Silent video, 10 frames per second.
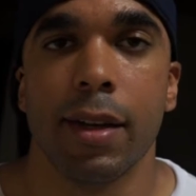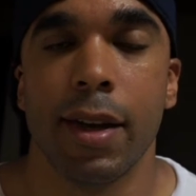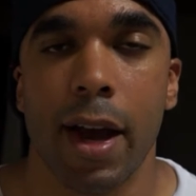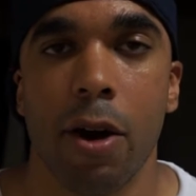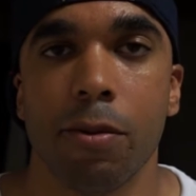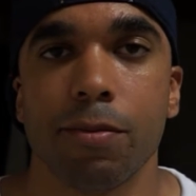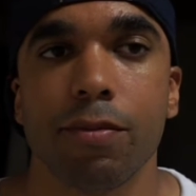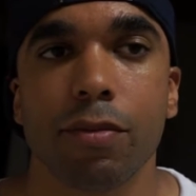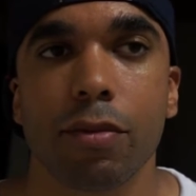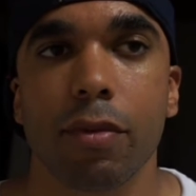Now,
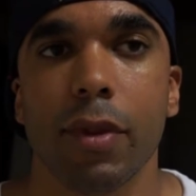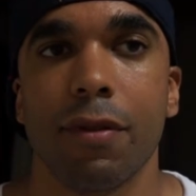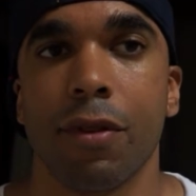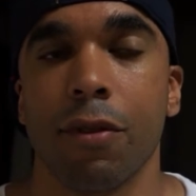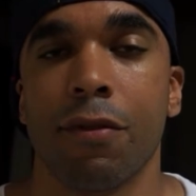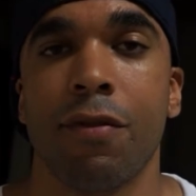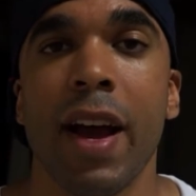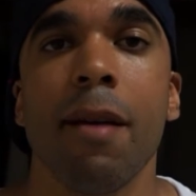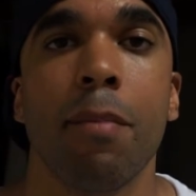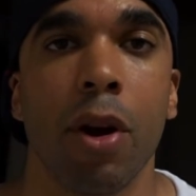for
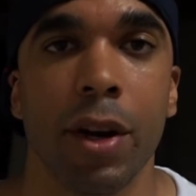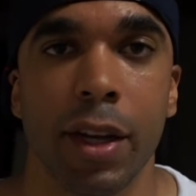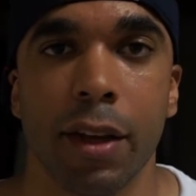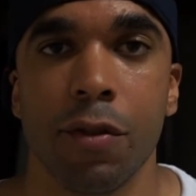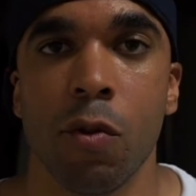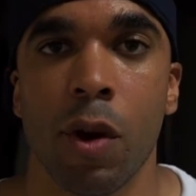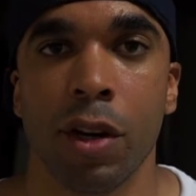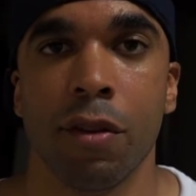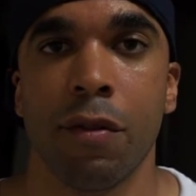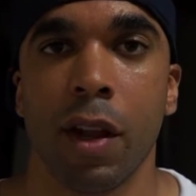fat burning, if you
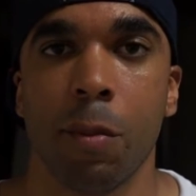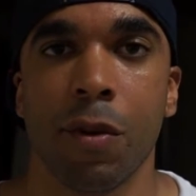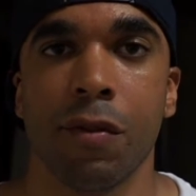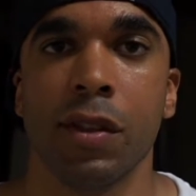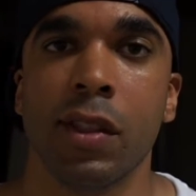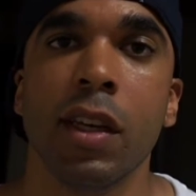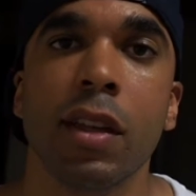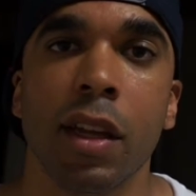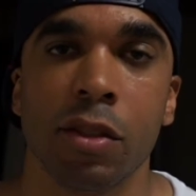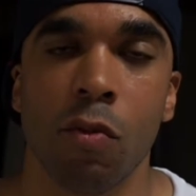want to develop a
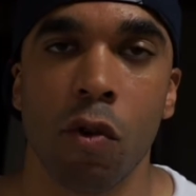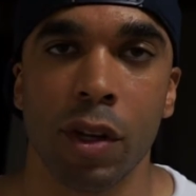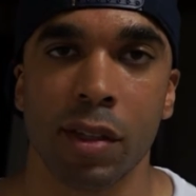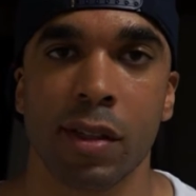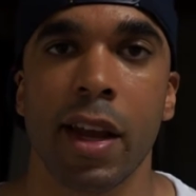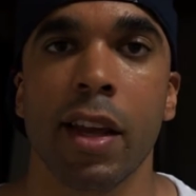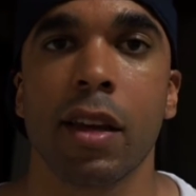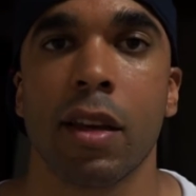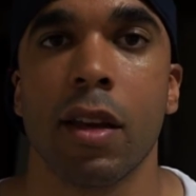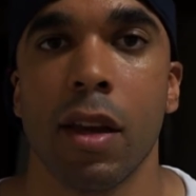physique that's more
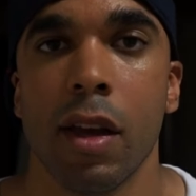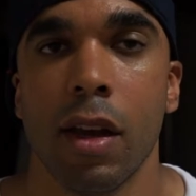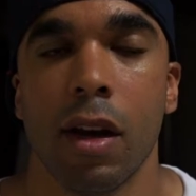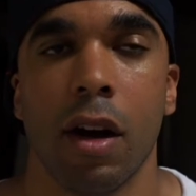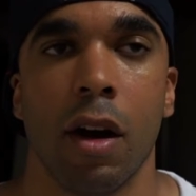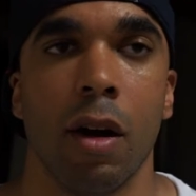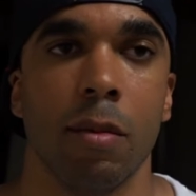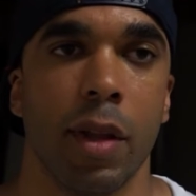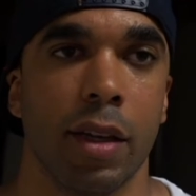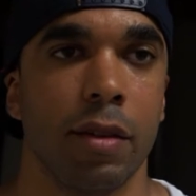aesthetic,
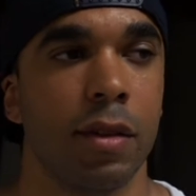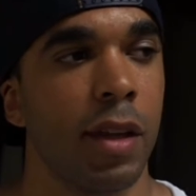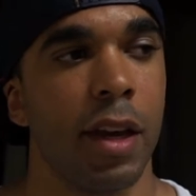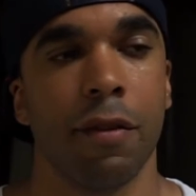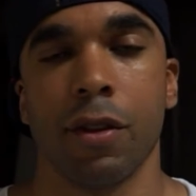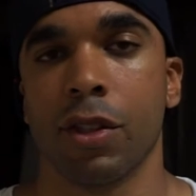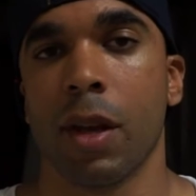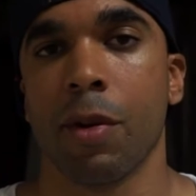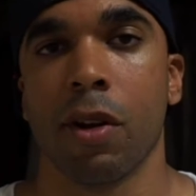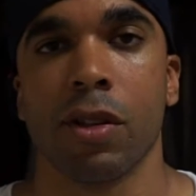like say if you're
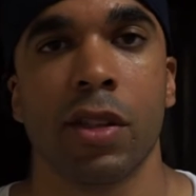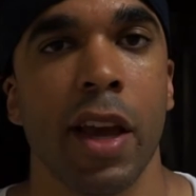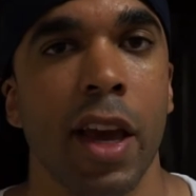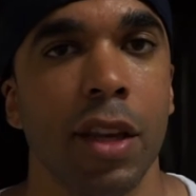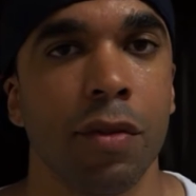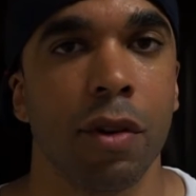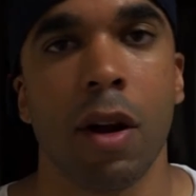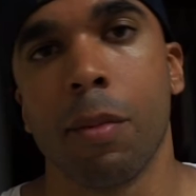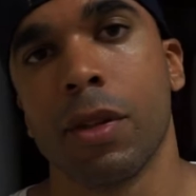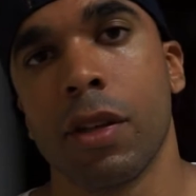stepping on stage for a
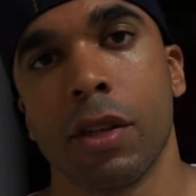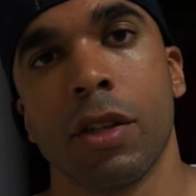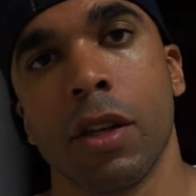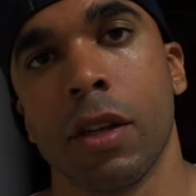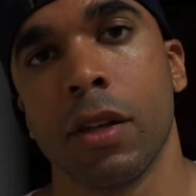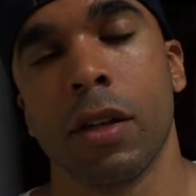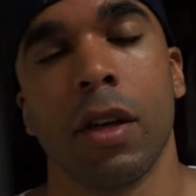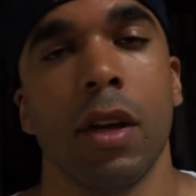competition,